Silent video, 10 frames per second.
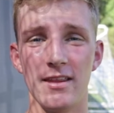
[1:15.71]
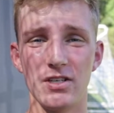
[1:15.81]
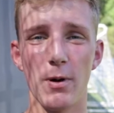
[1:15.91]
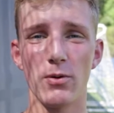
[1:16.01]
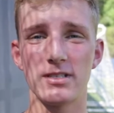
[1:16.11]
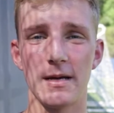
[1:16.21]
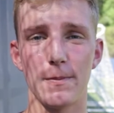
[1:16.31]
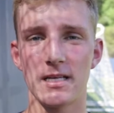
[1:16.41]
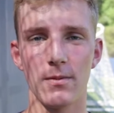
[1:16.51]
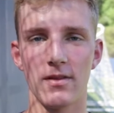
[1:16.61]
This bonus
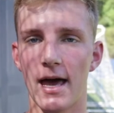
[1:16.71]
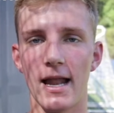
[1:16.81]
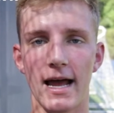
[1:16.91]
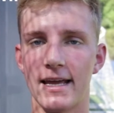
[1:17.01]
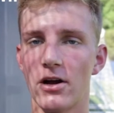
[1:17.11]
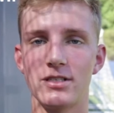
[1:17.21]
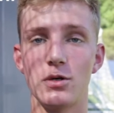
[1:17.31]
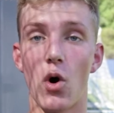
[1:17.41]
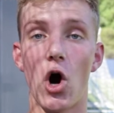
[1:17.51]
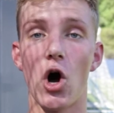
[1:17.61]
tip is something that I
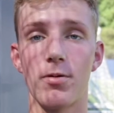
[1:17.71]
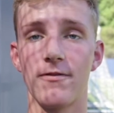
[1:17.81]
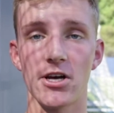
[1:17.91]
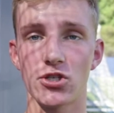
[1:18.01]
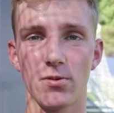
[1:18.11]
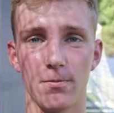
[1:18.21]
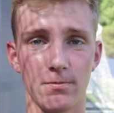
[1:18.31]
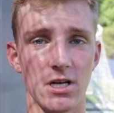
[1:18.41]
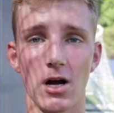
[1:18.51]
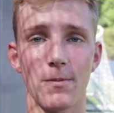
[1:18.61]
guarantee you all professional
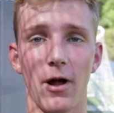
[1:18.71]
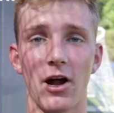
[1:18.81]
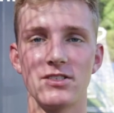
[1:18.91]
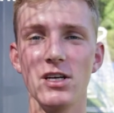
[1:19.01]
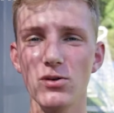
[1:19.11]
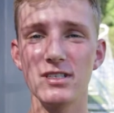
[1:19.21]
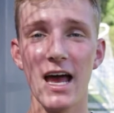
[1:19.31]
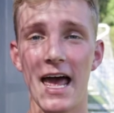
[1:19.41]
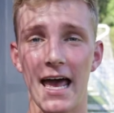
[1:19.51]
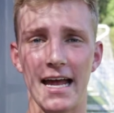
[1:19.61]
soccer players use,
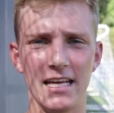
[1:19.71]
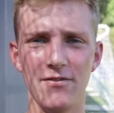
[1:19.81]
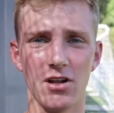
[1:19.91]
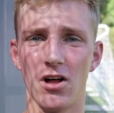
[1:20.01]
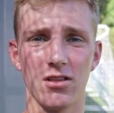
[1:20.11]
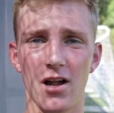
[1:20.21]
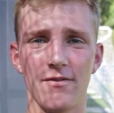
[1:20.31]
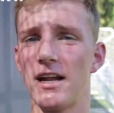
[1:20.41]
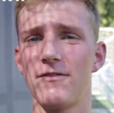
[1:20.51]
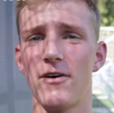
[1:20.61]
and even a lot
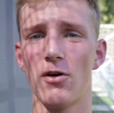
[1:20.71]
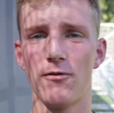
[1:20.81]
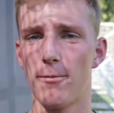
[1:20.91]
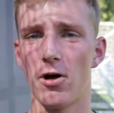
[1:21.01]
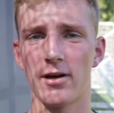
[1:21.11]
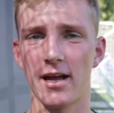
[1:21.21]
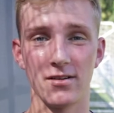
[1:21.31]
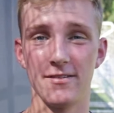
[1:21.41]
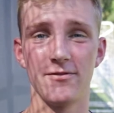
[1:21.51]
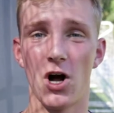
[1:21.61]
of NFL football
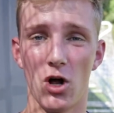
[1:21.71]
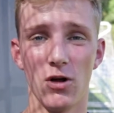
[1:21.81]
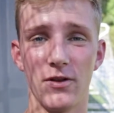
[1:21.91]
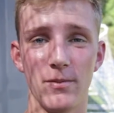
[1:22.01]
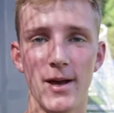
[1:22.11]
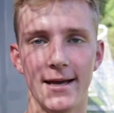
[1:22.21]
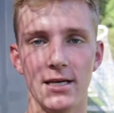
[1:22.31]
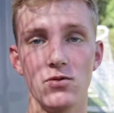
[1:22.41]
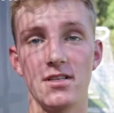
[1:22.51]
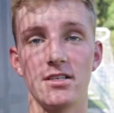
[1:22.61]
kickers, if not all of them,
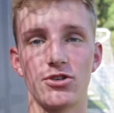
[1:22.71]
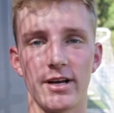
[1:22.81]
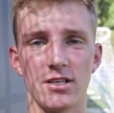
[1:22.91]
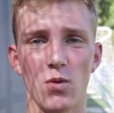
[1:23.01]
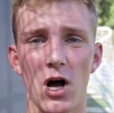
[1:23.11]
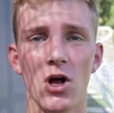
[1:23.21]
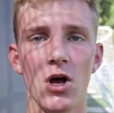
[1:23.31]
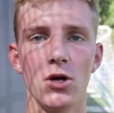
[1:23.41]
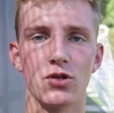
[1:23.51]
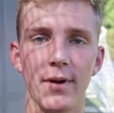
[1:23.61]
use this trick as well.
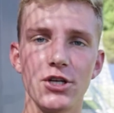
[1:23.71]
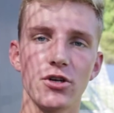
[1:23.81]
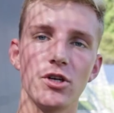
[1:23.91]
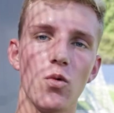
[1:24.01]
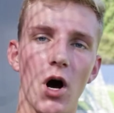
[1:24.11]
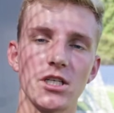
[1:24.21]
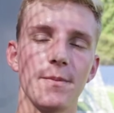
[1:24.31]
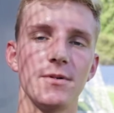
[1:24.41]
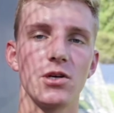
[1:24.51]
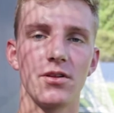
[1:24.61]
So make sure you watch
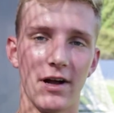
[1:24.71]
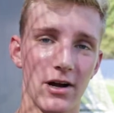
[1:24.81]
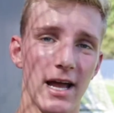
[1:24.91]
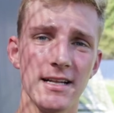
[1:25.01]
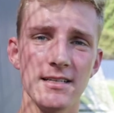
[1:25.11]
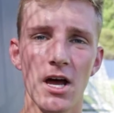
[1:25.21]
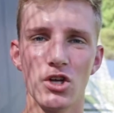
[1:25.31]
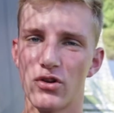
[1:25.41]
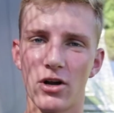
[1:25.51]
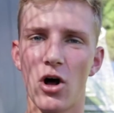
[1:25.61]
up until the very end
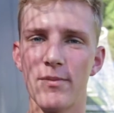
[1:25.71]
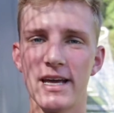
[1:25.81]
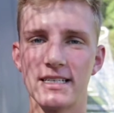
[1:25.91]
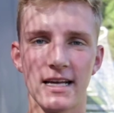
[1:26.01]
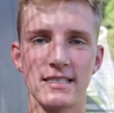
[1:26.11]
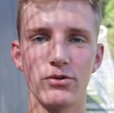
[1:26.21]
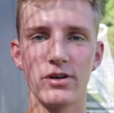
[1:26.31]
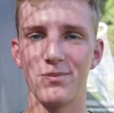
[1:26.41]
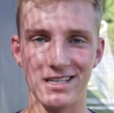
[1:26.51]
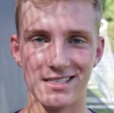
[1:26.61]
so that it all makes sense and
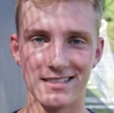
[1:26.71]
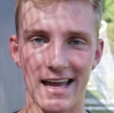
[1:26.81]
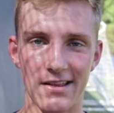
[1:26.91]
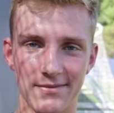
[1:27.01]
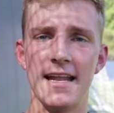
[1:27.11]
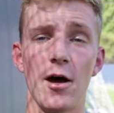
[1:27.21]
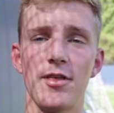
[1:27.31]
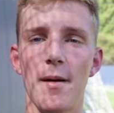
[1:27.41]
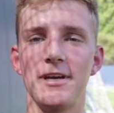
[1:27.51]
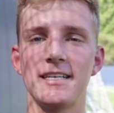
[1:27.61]
you can piece it together. And now
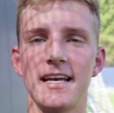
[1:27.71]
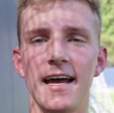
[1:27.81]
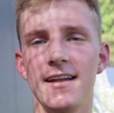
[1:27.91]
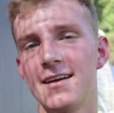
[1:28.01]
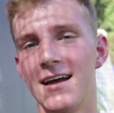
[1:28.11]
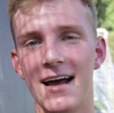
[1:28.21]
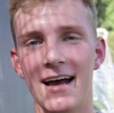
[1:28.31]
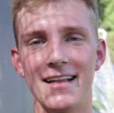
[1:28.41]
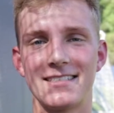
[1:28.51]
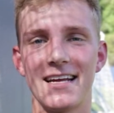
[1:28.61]
with that being said,
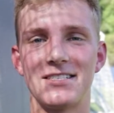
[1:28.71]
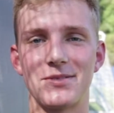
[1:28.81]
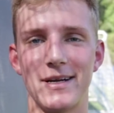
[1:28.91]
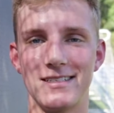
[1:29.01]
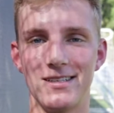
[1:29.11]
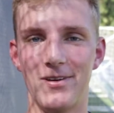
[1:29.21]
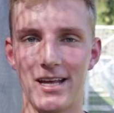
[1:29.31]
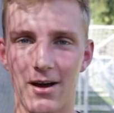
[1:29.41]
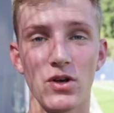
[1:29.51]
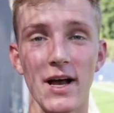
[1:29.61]
let's get straight into the
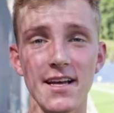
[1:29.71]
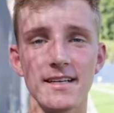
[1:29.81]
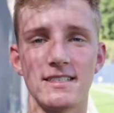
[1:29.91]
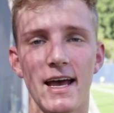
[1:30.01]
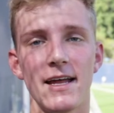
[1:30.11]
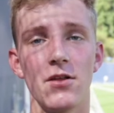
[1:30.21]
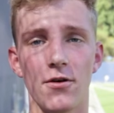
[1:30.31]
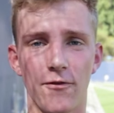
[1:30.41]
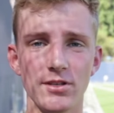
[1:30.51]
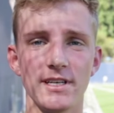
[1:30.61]
video. So as I said,
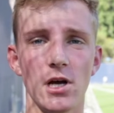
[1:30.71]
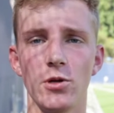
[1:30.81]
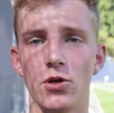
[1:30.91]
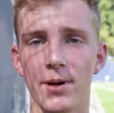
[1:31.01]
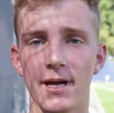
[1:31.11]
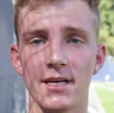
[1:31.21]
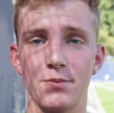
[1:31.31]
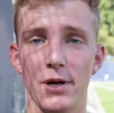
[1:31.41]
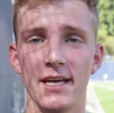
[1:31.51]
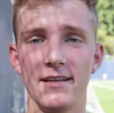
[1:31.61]
the first thing I'll be doing is
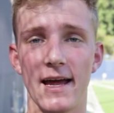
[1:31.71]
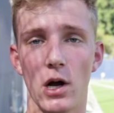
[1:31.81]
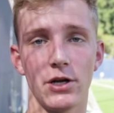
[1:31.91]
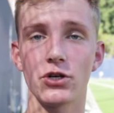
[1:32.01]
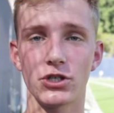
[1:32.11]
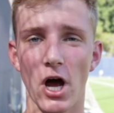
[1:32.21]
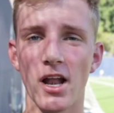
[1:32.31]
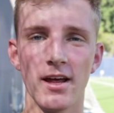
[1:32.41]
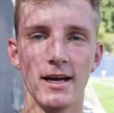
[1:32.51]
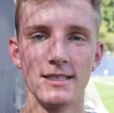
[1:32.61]
breaking down your
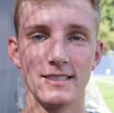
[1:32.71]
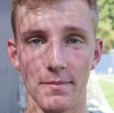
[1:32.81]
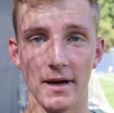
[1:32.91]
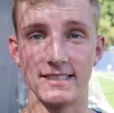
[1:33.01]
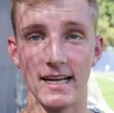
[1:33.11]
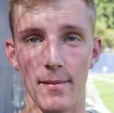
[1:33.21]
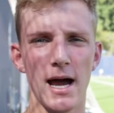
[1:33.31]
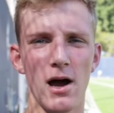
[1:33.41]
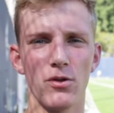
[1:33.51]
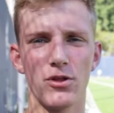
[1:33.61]
shot step by step.
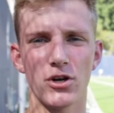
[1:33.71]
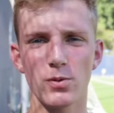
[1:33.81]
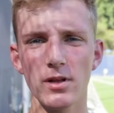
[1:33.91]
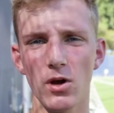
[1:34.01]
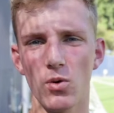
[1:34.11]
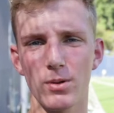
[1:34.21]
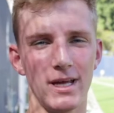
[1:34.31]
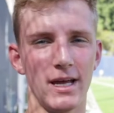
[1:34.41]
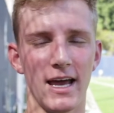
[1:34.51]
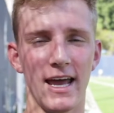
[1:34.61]
Now, there's really
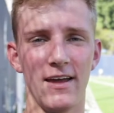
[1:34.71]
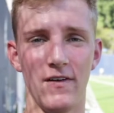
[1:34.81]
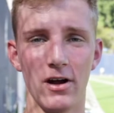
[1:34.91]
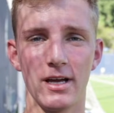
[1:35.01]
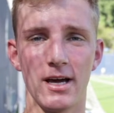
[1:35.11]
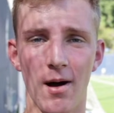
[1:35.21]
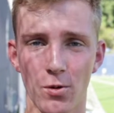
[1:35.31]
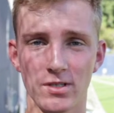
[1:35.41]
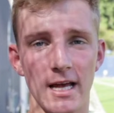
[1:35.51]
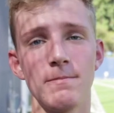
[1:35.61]
only a very
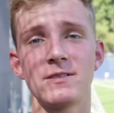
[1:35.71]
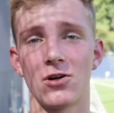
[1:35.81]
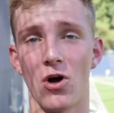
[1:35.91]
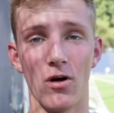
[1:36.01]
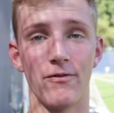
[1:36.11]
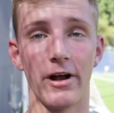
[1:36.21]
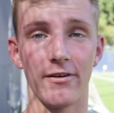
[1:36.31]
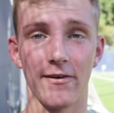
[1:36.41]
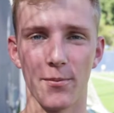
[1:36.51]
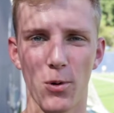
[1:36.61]
couple steps that are all
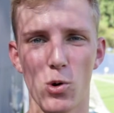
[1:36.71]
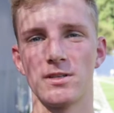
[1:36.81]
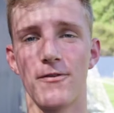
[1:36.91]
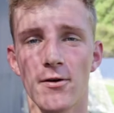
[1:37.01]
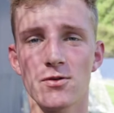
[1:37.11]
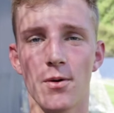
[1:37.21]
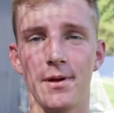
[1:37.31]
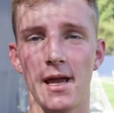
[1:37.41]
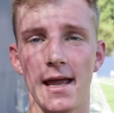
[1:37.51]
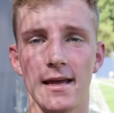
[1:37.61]
very important. The first one
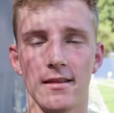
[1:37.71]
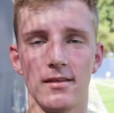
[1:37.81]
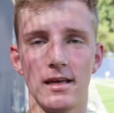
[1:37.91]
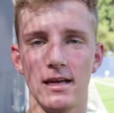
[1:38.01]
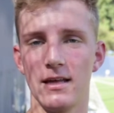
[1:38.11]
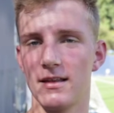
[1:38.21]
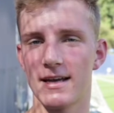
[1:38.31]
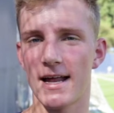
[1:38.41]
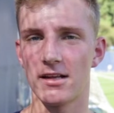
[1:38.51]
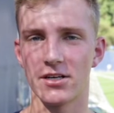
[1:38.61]
being the
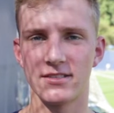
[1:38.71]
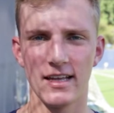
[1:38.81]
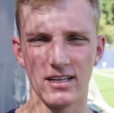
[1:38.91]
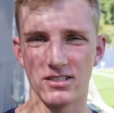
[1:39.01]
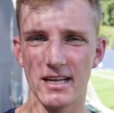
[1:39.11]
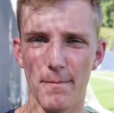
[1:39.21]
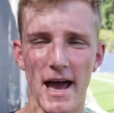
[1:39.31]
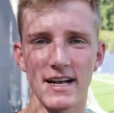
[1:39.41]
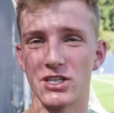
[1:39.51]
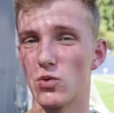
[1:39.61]
kind of your step
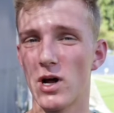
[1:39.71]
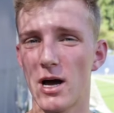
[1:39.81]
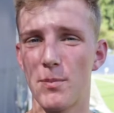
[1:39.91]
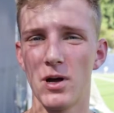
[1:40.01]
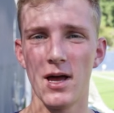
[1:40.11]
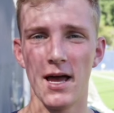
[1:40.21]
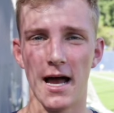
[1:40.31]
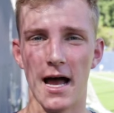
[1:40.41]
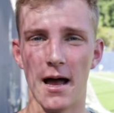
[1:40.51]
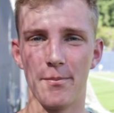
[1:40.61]
backs, your run up,
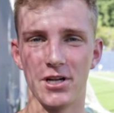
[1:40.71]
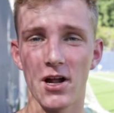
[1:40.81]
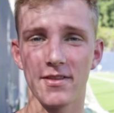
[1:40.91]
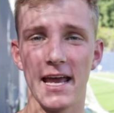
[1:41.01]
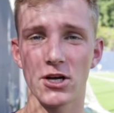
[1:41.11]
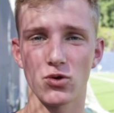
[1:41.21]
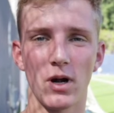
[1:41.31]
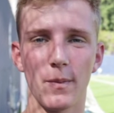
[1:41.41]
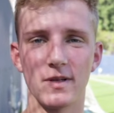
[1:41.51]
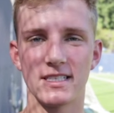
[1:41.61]
but not the actual
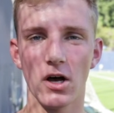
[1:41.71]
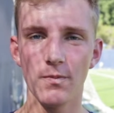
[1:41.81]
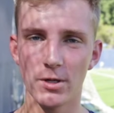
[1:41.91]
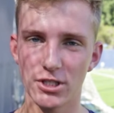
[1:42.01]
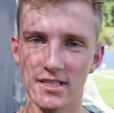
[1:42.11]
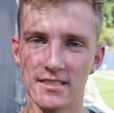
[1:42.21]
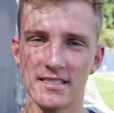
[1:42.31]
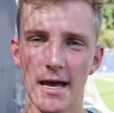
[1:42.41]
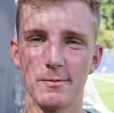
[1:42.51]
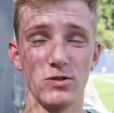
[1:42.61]
run up itself, but just the
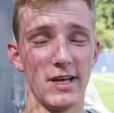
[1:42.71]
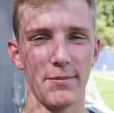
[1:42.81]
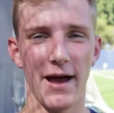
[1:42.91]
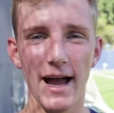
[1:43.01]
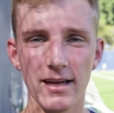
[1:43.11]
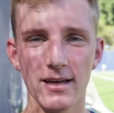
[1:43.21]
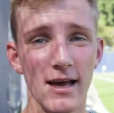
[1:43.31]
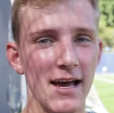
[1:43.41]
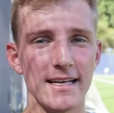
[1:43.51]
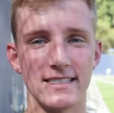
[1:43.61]
steps you take back.
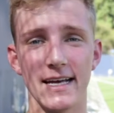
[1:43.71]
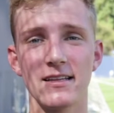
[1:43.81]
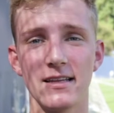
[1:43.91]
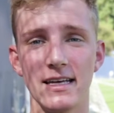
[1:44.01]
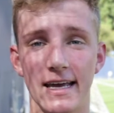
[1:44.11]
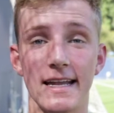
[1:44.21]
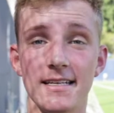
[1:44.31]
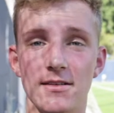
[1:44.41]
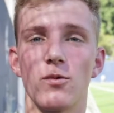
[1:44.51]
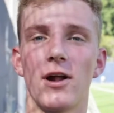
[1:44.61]
Secondly, it
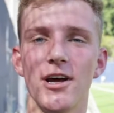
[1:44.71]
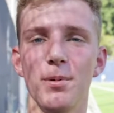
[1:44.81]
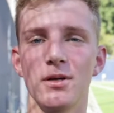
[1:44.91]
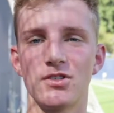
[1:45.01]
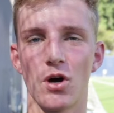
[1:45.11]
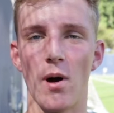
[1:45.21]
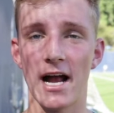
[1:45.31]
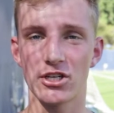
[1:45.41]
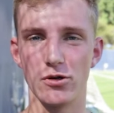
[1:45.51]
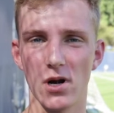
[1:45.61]
is the run up, so
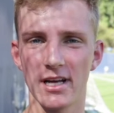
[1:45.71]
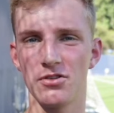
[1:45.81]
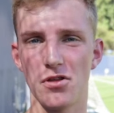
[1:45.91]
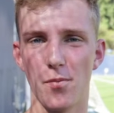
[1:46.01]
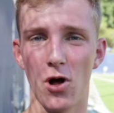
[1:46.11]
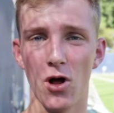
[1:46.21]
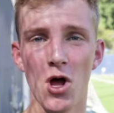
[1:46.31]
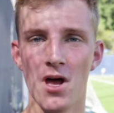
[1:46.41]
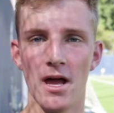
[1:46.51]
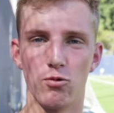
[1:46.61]
actually running into the ball
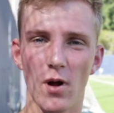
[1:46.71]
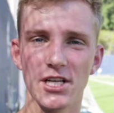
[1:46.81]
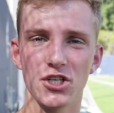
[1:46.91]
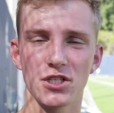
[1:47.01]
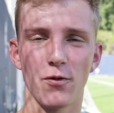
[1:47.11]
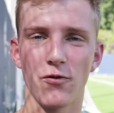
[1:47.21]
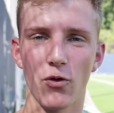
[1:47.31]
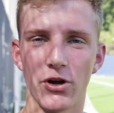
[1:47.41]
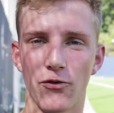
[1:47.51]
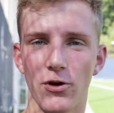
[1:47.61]
right just
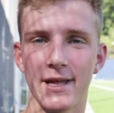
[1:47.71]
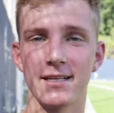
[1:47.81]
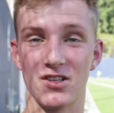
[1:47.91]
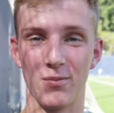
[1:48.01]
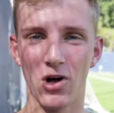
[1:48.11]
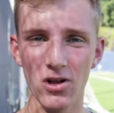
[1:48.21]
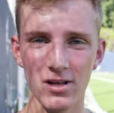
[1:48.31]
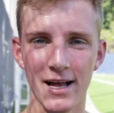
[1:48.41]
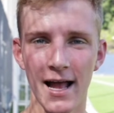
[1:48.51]
before your foot hits the ball.